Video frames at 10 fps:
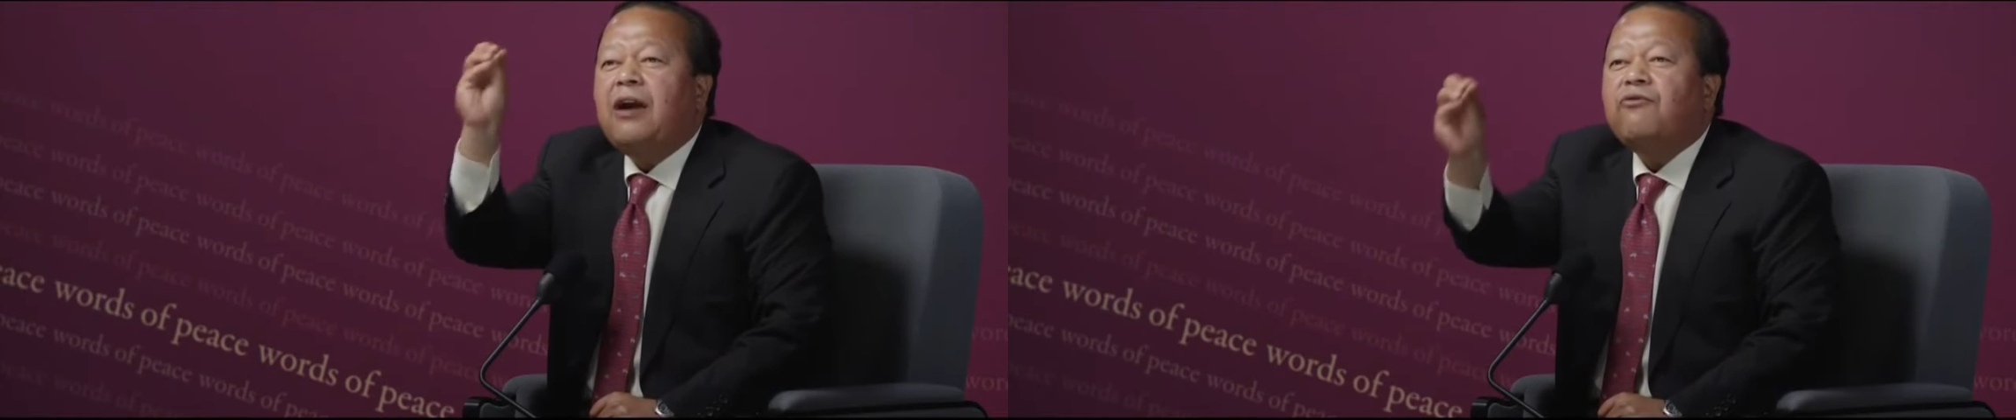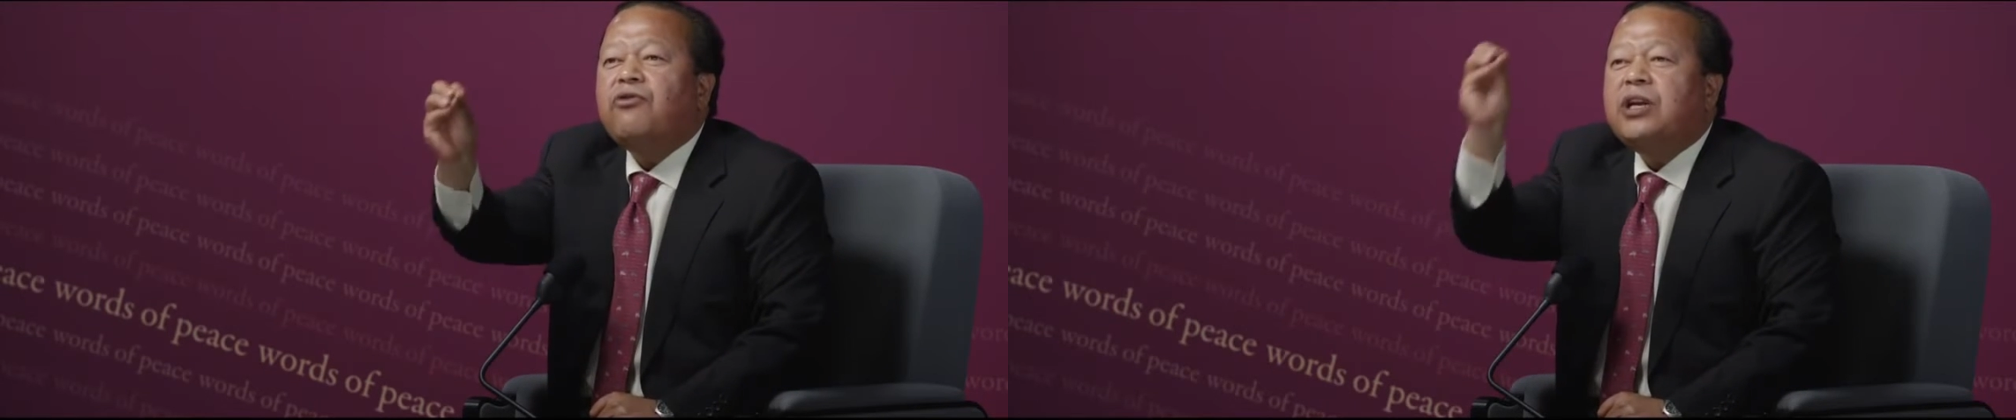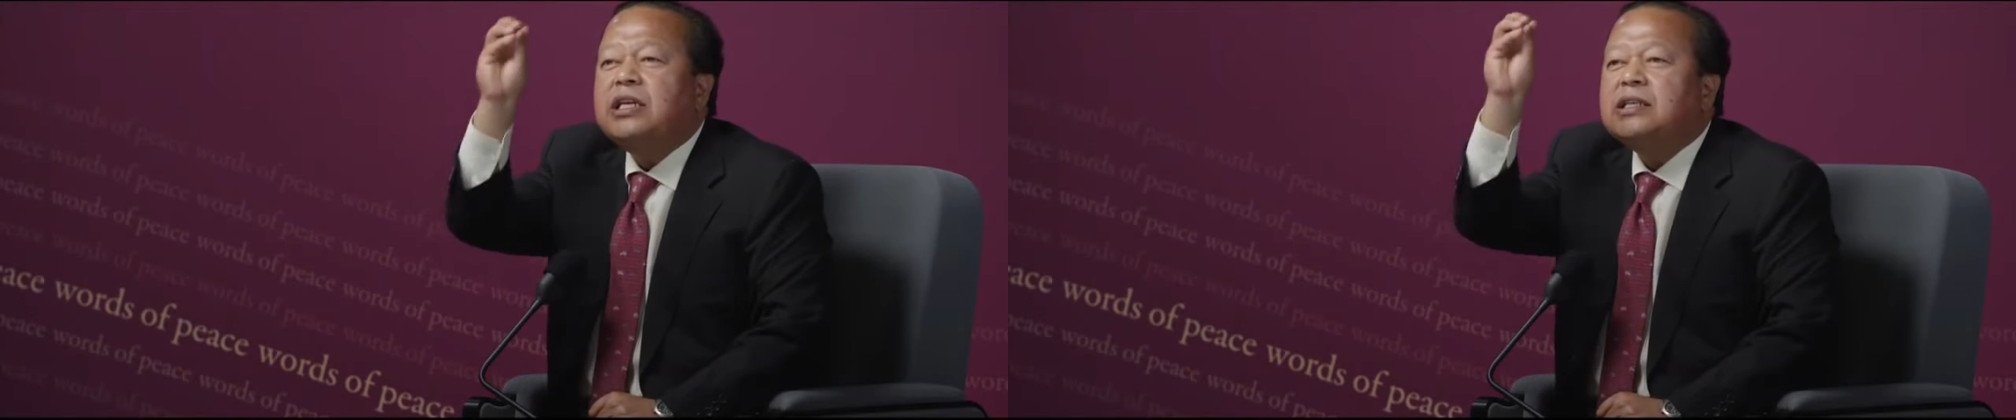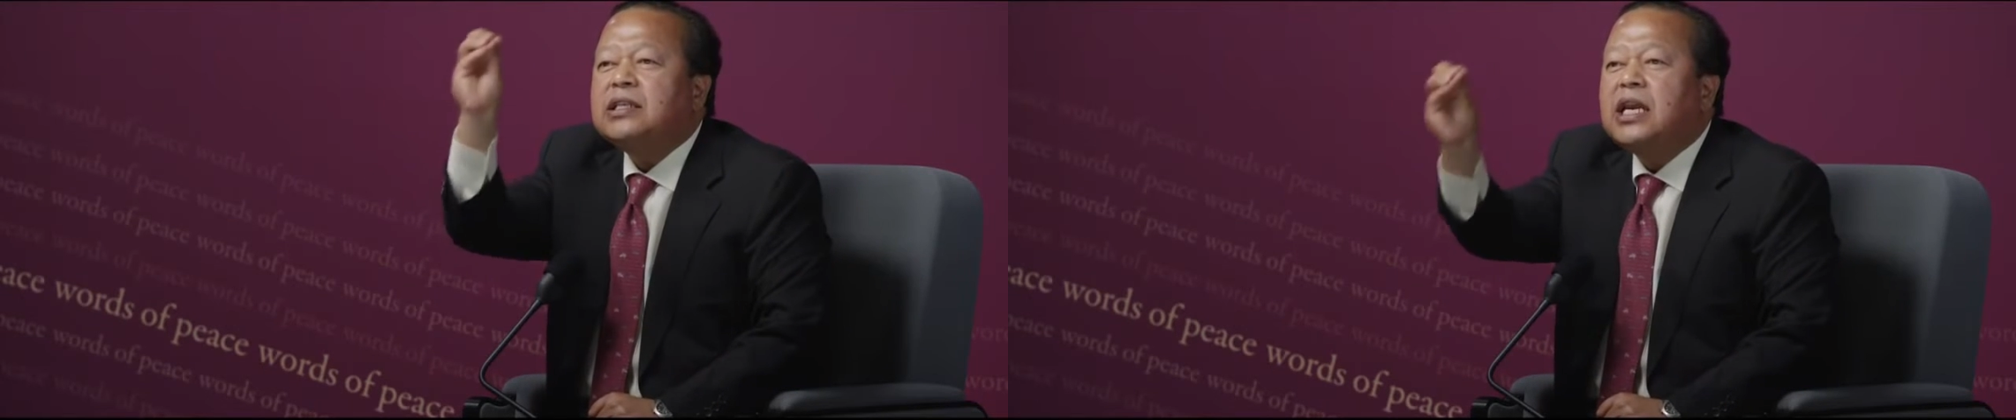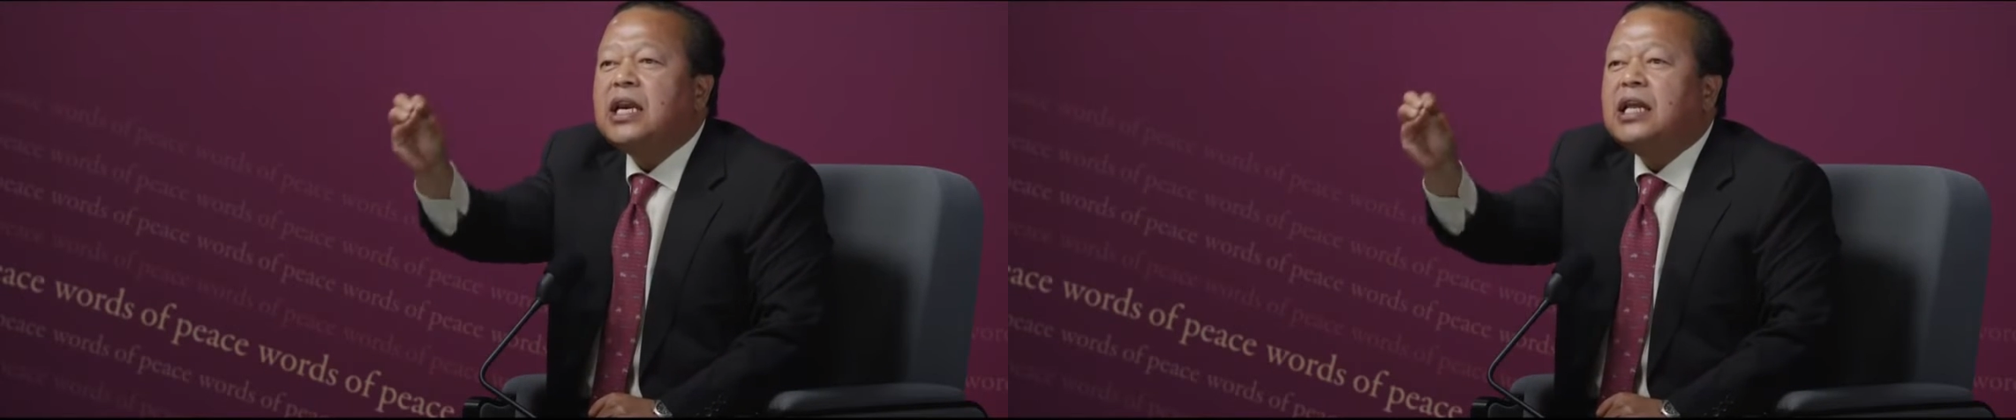every
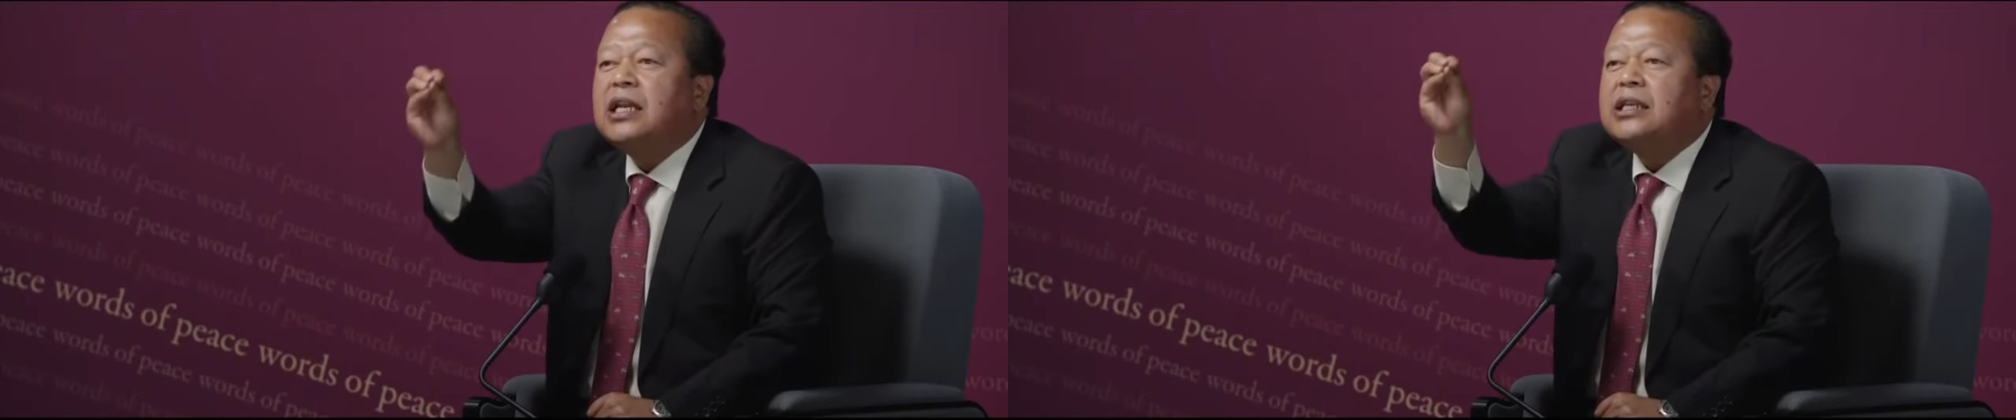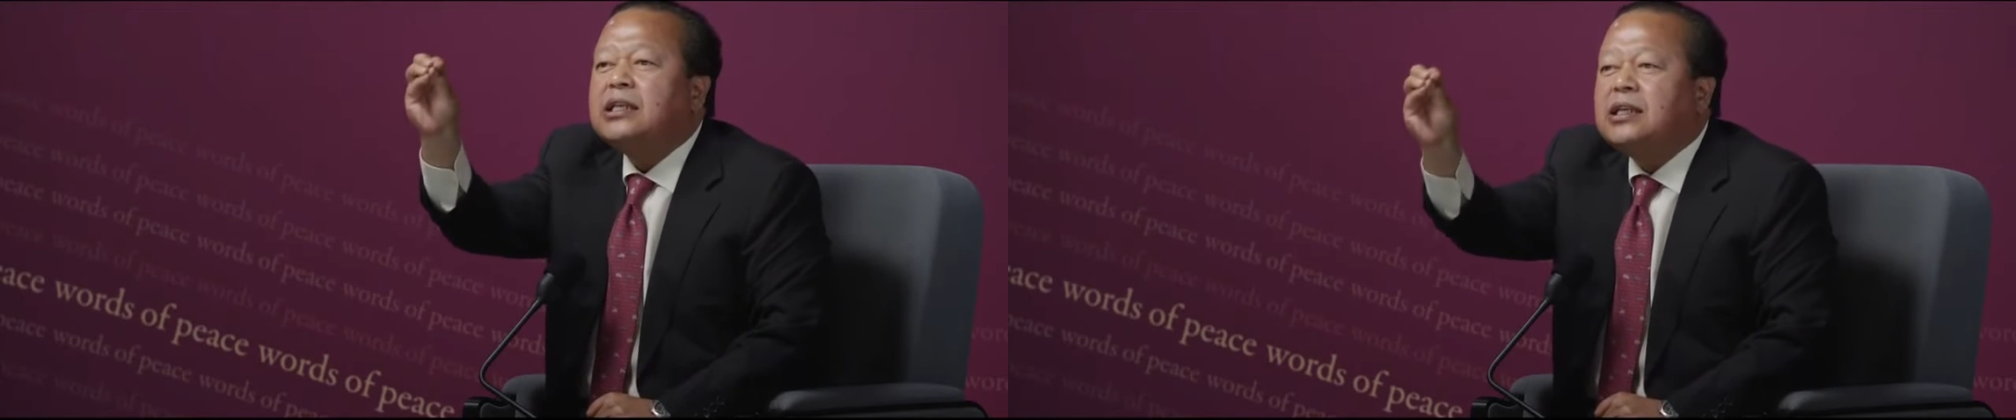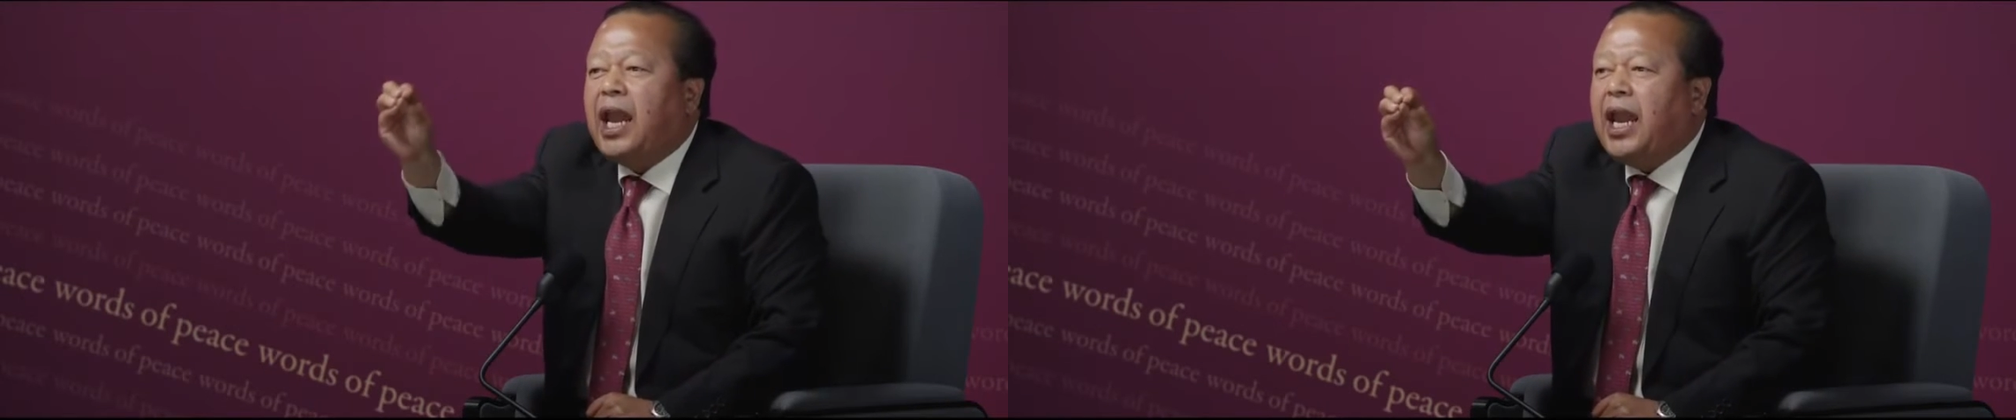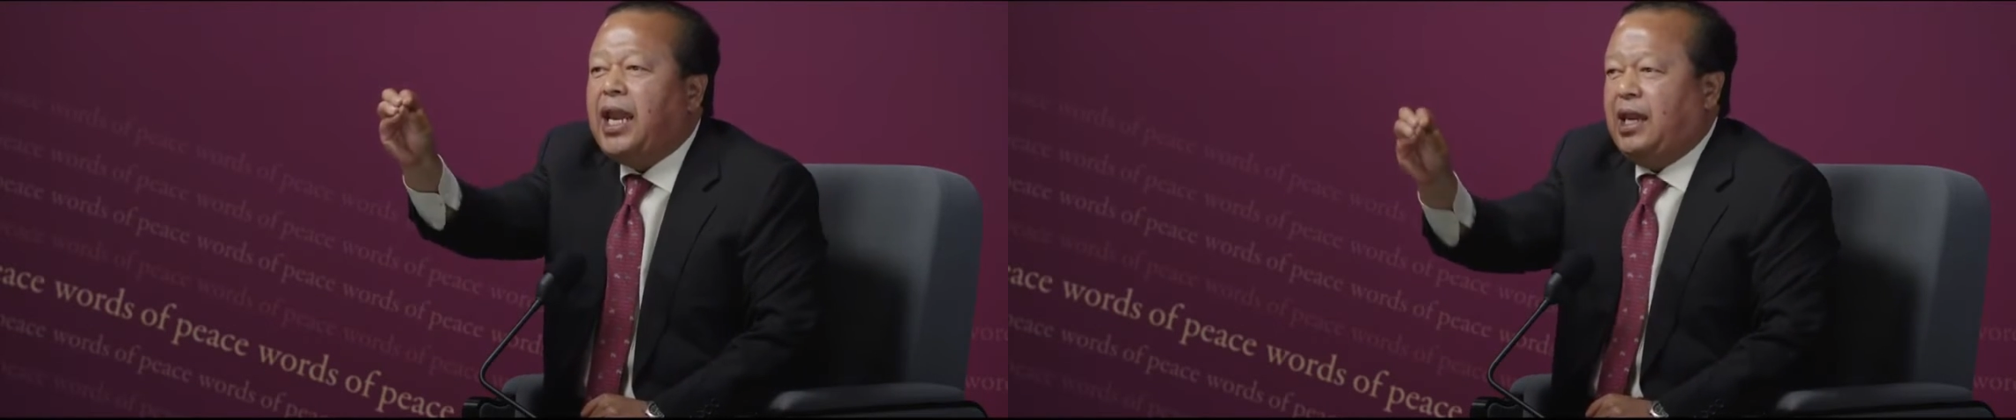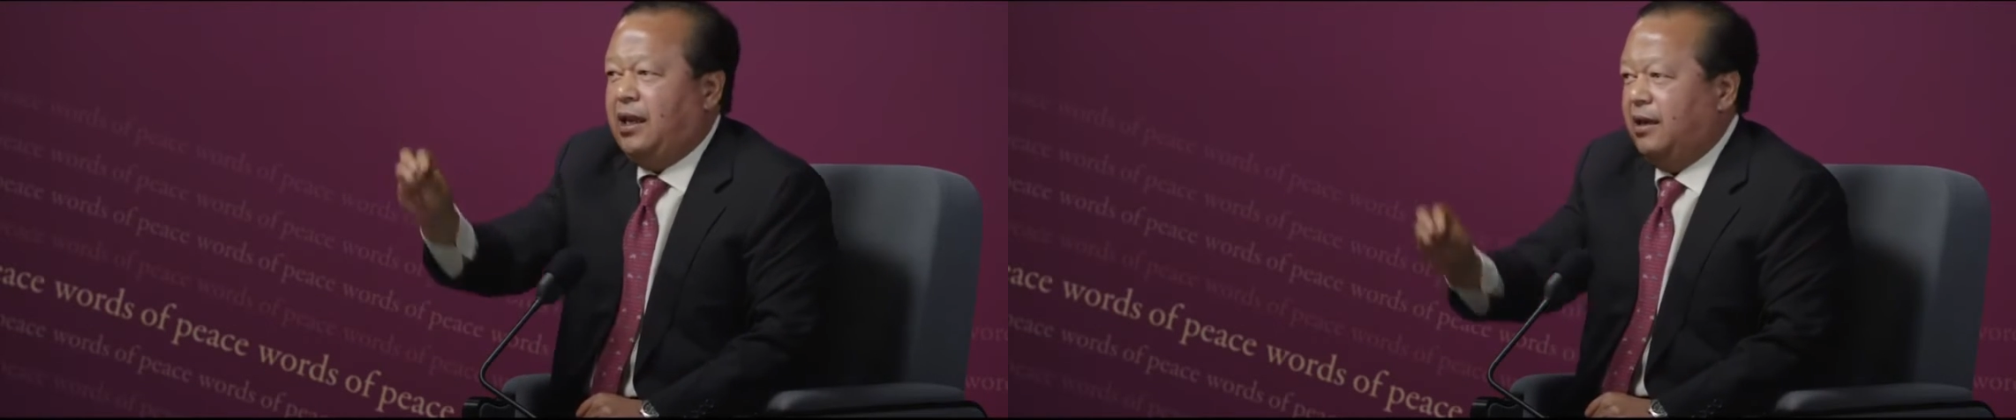single
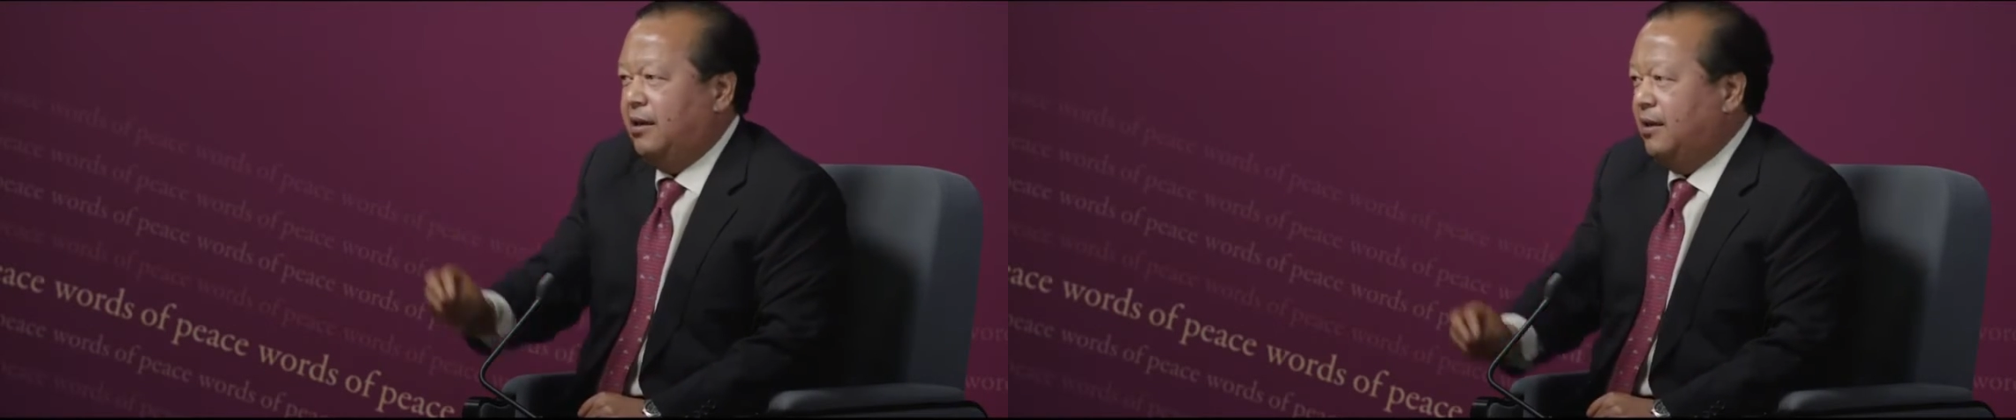day.